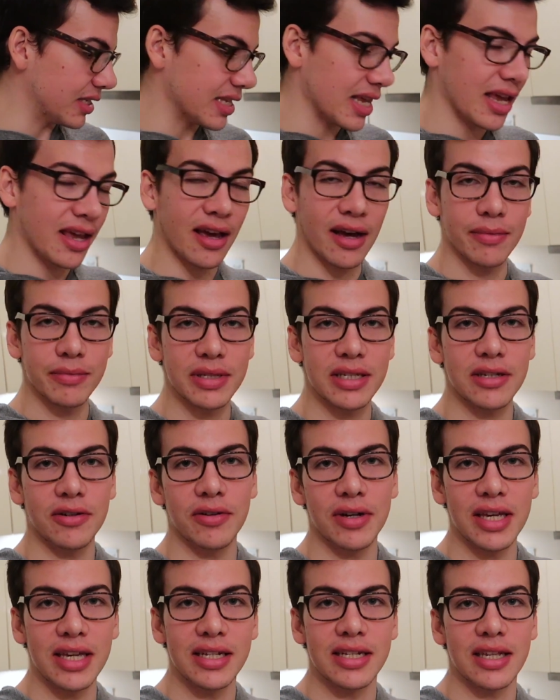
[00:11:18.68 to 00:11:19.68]
see, I'm
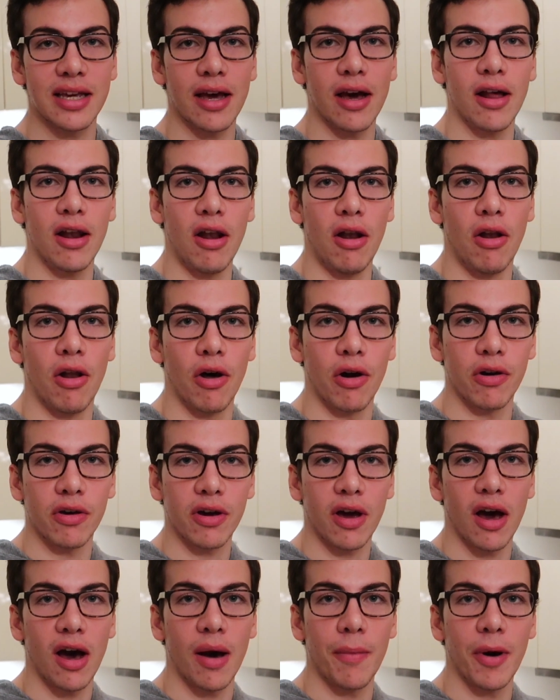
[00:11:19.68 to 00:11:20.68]
still eating a lot
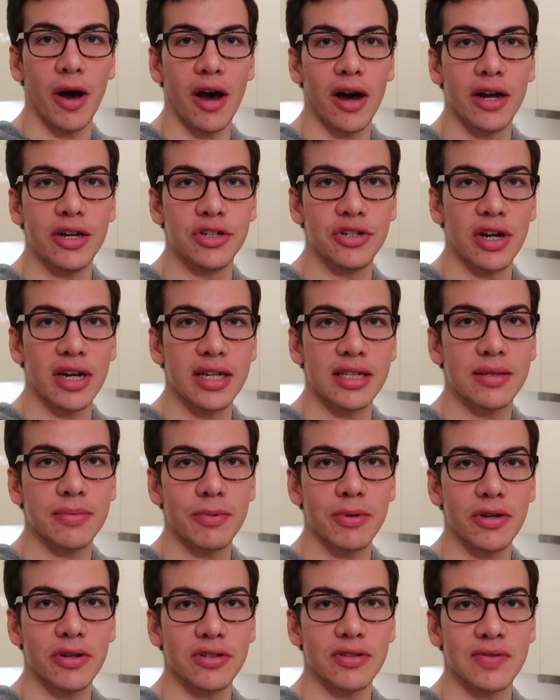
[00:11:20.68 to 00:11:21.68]
of carbohydrates
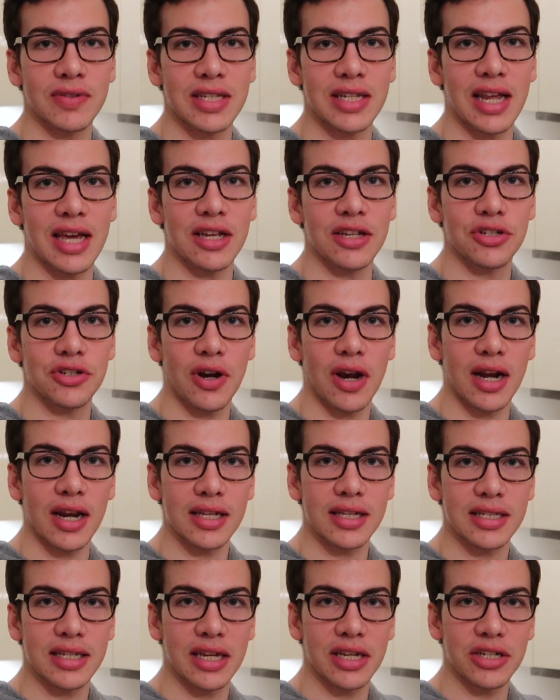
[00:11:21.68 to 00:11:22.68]
because of today's
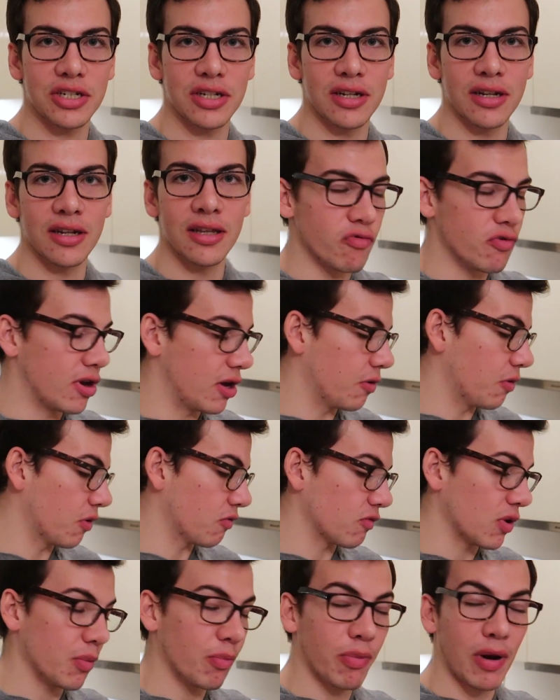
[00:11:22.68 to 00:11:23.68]
training session. Really want
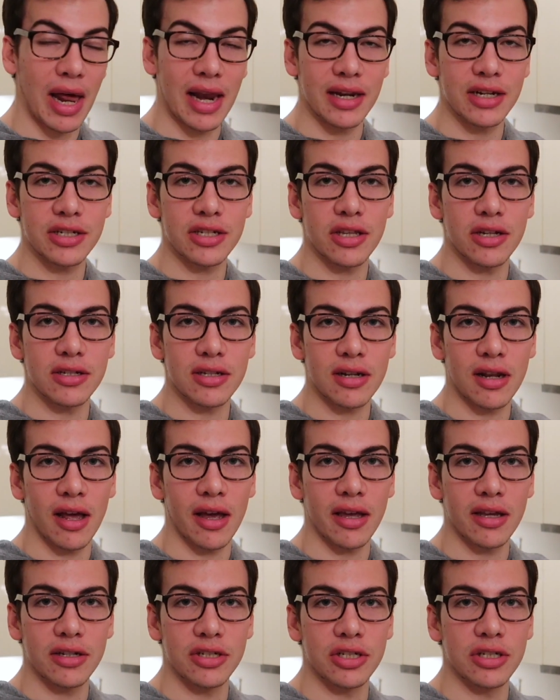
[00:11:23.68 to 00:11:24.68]
to replenish those
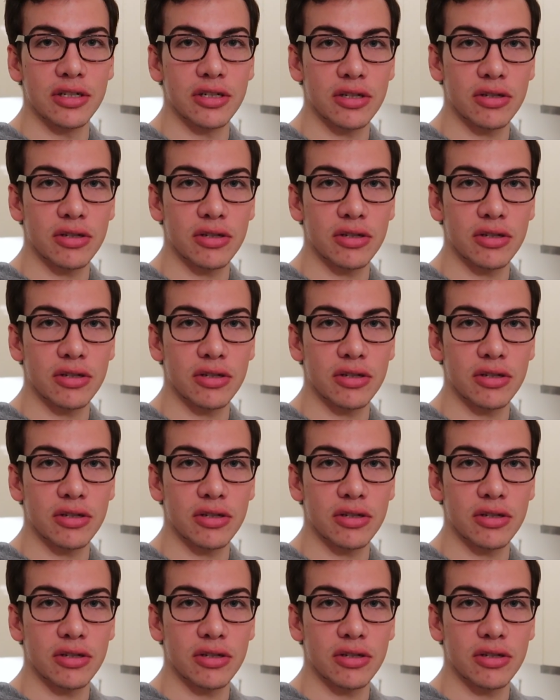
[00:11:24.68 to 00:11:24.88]
glycogen